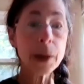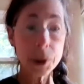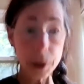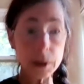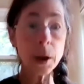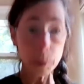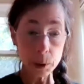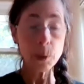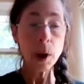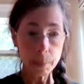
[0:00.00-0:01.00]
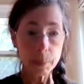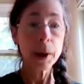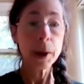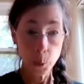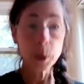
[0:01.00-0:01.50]
A CW
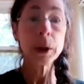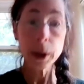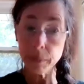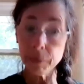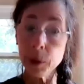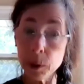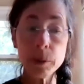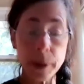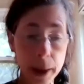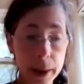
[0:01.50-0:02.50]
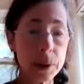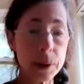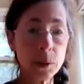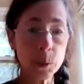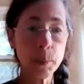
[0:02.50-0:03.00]
operator will give you a
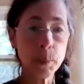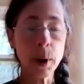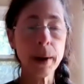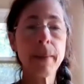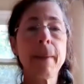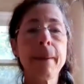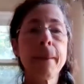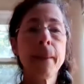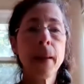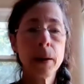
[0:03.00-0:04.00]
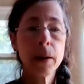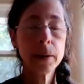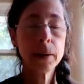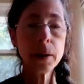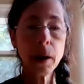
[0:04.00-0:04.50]
signal report.
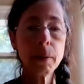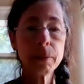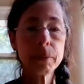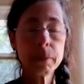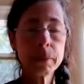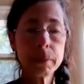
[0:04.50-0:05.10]
They'll